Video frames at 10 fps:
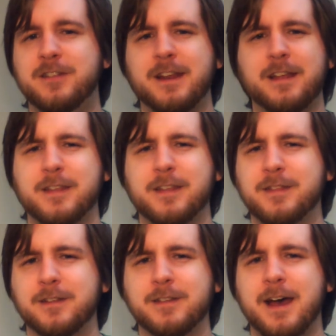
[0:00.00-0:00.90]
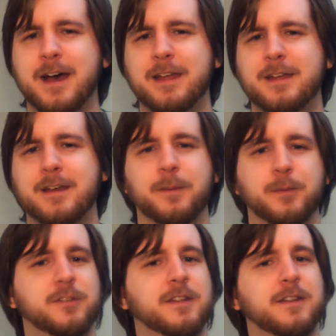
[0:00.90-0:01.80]
that I think they'll die, a
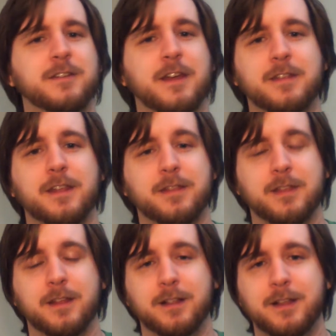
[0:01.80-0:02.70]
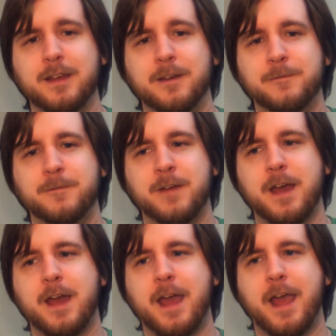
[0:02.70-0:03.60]
percentage I think they'll live,
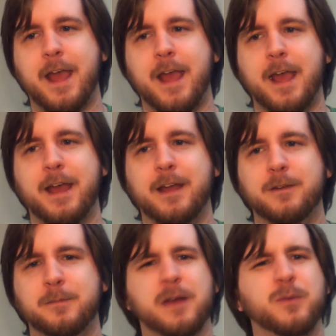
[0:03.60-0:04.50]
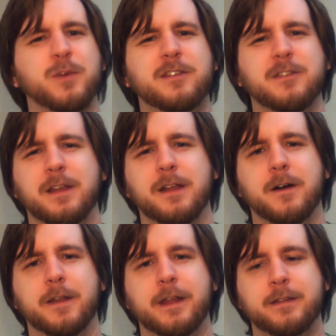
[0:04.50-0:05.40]
and my reasoning
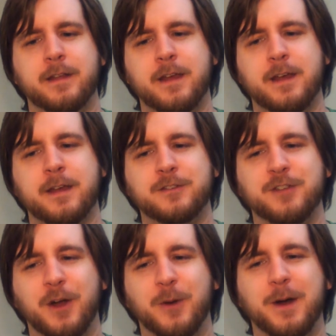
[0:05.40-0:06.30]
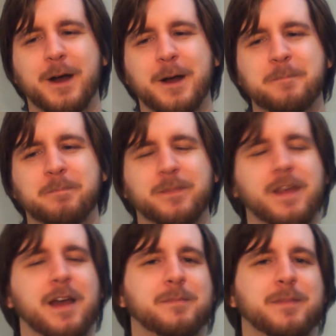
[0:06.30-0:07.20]
on it. So, uh,
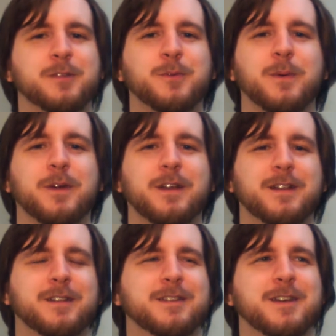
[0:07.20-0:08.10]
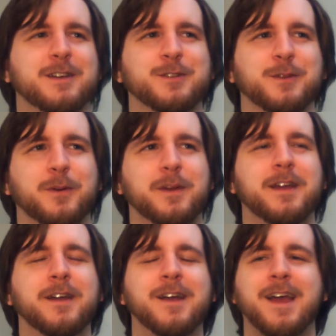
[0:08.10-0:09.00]
yeah, that's what we're going to discuss through
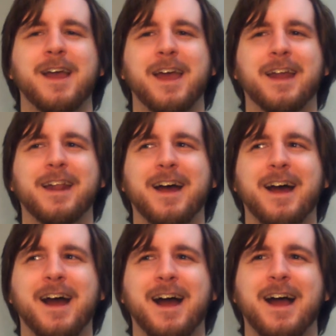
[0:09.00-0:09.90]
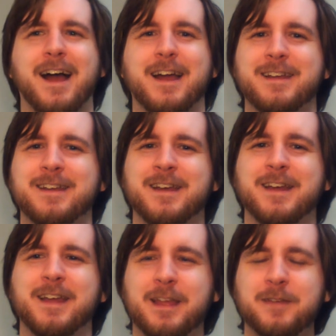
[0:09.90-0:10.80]
here. And I,
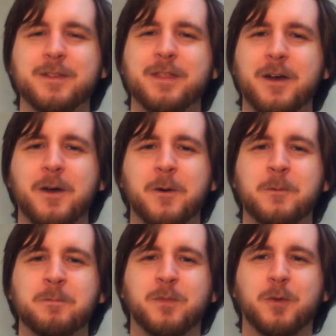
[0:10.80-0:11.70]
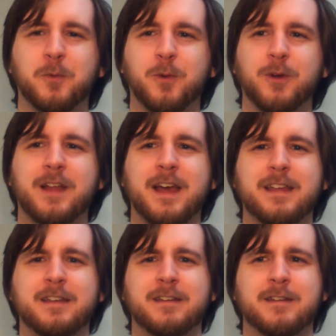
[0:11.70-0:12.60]
even though we're
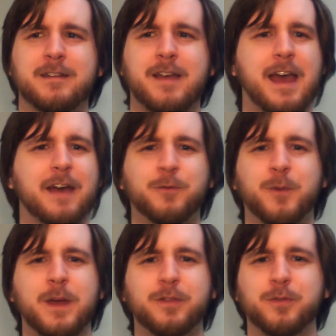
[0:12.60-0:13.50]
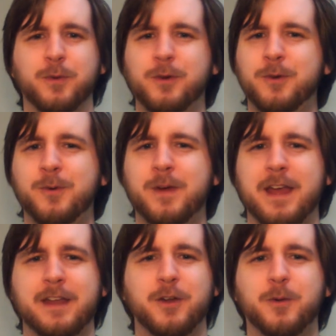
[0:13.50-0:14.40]
like halfway through
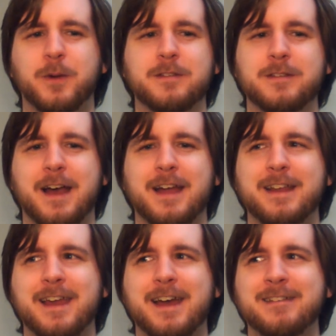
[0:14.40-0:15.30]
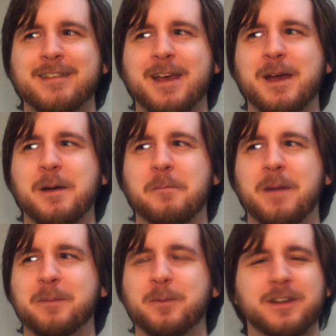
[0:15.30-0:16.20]
and no one's died yet,
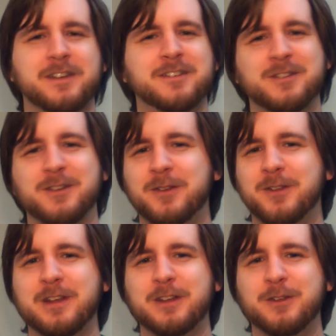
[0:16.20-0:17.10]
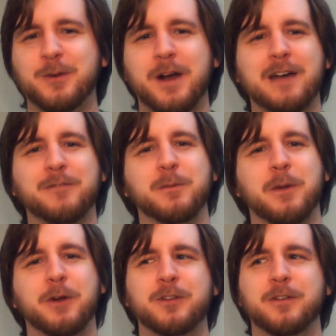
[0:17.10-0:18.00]
my predictions aren't looking too hot for
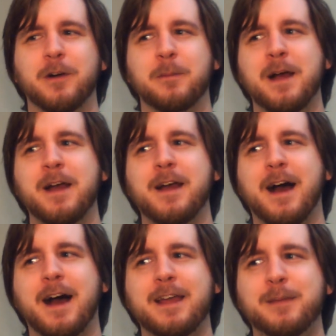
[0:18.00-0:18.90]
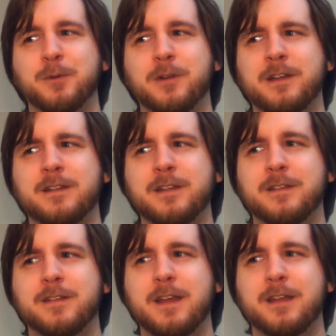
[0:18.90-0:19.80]
most of them. I
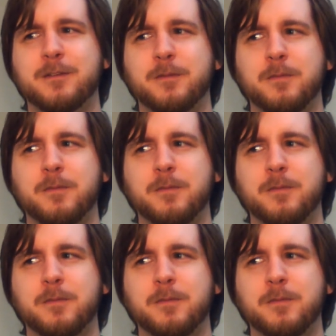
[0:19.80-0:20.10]
predicted that